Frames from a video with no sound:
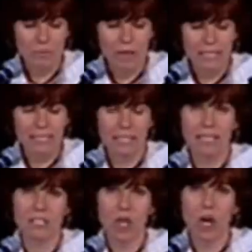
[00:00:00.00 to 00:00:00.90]
so pricing
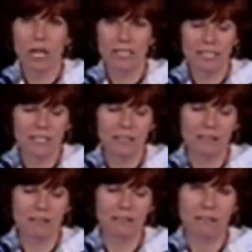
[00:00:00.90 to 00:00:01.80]
has caused
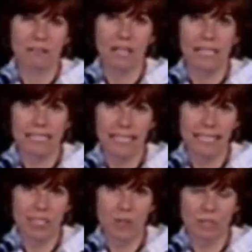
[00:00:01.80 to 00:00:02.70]
a
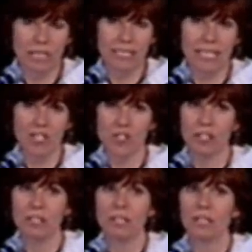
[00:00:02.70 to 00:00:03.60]

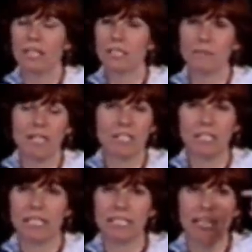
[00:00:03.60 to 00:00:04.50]
deindustrialization
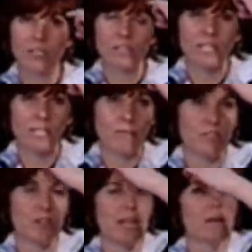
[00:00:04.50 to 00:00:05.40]
especially in sectors like the
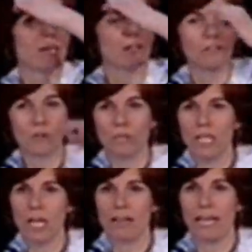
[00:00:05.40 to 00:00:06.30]
petrochemicals that
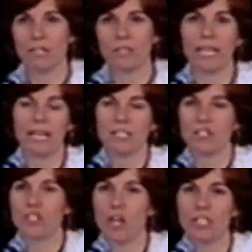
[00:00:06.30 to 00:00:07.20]
rely on natural gas
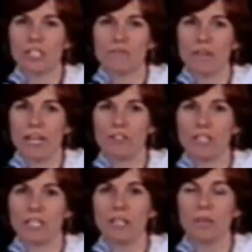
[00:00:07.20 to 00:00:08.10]
not just for
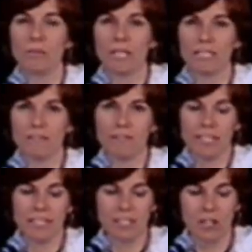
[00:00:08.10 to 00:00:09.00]
energy but as a
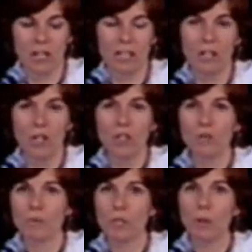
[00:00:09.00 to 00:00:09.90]
feedstock.
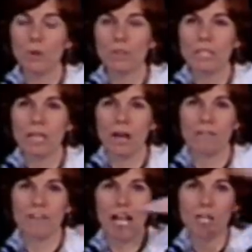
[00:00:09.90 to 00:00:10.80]
So we're losing
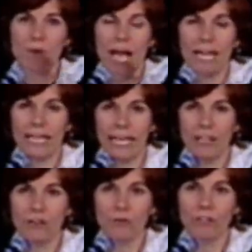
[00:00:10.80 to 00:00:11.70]
our value-added
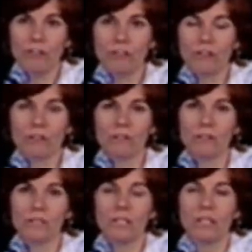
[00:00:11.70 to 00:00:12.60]
industries
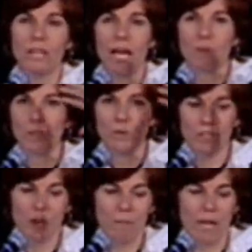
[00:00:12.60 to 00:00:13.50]
and we're
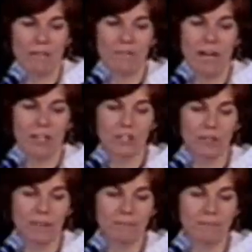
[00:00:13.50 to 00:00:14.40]
losing our
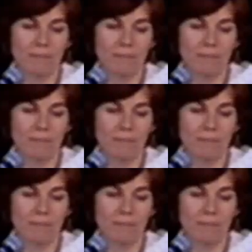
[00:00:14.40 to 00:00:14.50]
manufacturing.